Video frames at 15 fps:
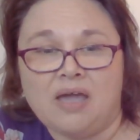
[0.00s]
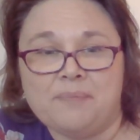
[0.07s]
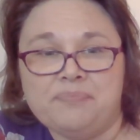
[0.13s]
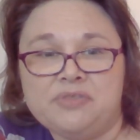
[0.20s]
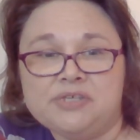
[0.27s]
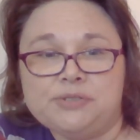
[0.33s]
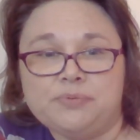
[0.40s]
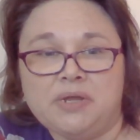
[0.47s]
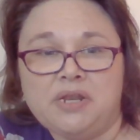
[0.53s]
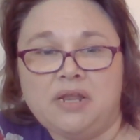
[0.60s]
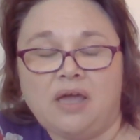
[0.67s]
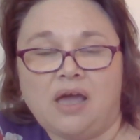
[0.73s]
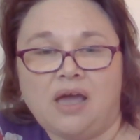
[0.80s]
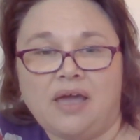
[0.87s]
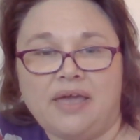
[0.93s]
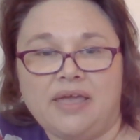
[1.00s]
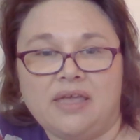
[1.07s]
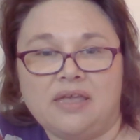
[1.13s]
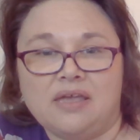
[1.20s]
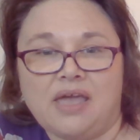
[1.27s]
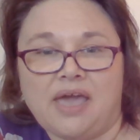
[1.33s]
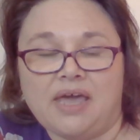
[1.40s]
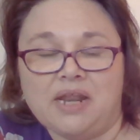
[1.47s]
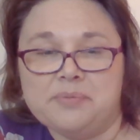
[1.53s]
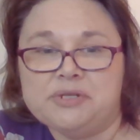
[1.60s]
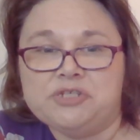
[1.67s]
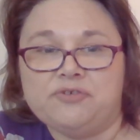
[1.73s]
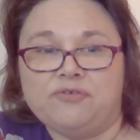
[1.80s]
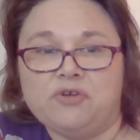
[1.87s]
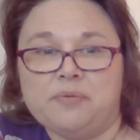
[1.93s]
This one, I had a
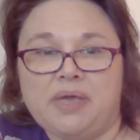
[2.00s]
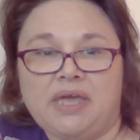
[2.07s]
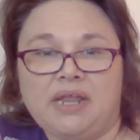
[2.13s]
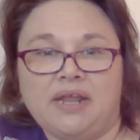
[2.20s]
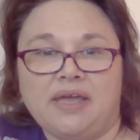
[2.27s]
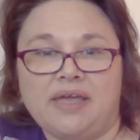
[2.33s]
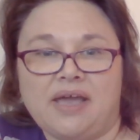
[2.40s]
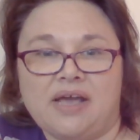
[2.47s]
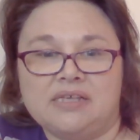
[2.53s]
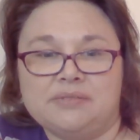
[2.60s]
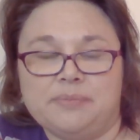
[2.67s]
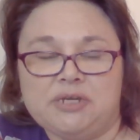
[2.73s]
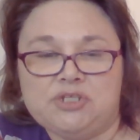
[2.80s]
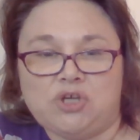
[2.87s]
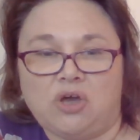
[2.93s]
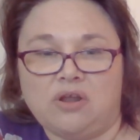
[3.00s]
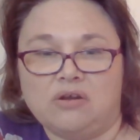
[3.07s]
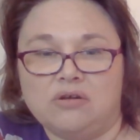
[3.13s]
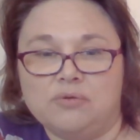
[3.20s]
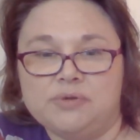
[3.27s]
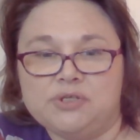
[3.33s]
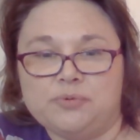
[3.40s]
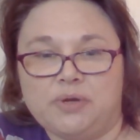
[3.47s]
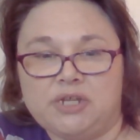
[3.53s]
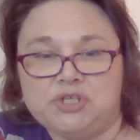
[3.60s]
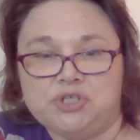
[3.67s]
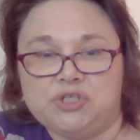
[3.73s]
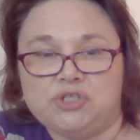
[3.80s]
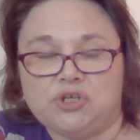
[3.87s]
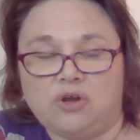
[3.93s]
bunch of them, and I asked my daughter which one I
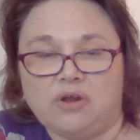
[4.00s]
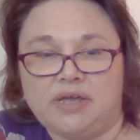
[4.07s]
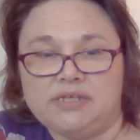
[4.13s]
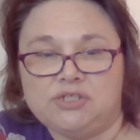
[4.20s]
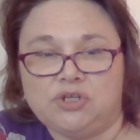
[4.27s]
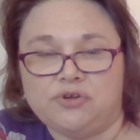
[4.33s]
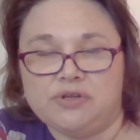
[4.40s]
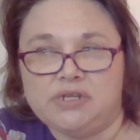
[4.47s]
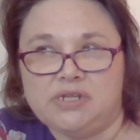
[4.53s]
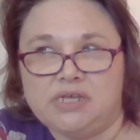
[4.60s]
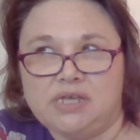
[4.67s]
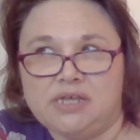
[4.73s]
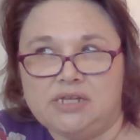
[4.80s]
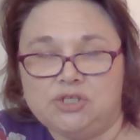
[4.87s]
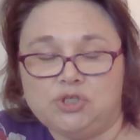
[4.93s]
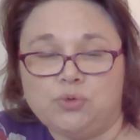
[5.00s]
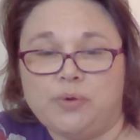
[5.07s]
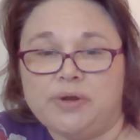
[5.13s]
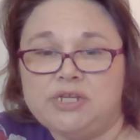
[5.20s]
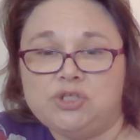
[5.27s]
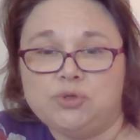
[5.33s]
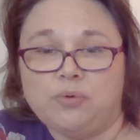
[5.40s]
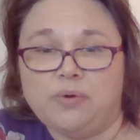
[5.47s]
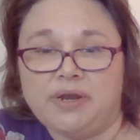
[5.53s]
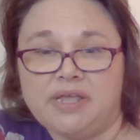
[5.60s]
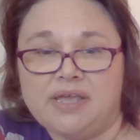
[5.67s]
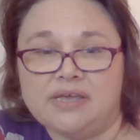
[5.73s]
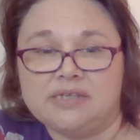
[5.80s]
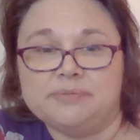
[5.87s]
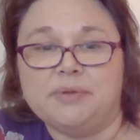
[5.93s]
should start. I started it in
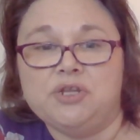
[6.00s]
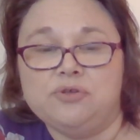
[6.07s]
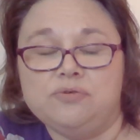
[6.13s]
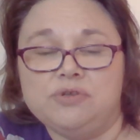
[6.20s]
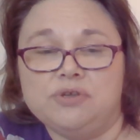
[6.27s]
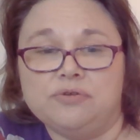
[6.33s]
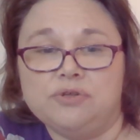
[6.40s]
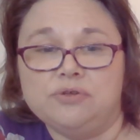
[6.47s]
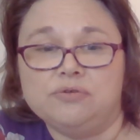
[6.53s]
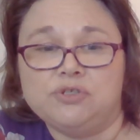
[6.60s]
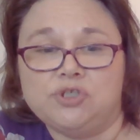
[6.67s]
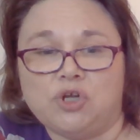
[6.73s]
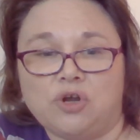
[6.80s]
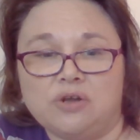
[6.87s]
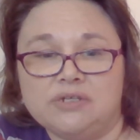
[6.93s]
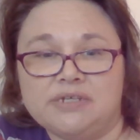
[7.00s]
2020 as my new year, new start.